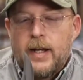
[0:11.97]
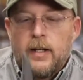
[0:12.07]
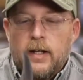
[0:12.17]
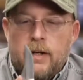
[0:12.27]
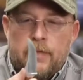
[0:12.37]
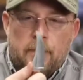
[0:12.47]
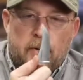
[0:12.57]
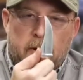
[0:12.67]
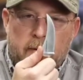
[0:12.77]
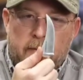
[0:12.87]
I love that
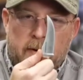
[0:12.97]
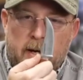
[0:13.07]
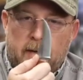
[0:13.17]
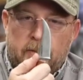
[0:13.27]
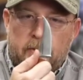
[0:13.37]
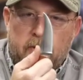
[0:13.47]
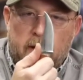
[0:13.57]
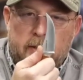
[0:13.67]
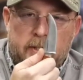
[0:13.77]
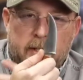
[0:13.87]
Bark River Knives
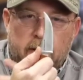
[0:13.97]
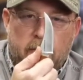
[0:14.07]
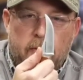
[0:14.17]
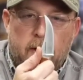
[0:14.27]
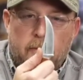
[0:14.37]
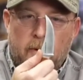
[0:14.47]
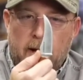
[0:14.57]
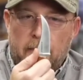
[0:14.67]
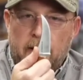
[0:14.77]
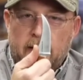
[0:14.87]
st stuck a thumb
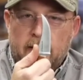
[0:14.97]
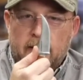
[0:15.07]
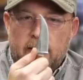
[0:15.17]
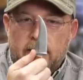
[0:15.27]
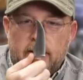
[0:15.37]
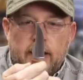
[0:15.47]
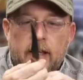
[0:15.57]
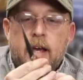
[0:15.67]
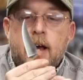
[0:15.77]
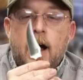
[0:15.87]
ramp into this thing.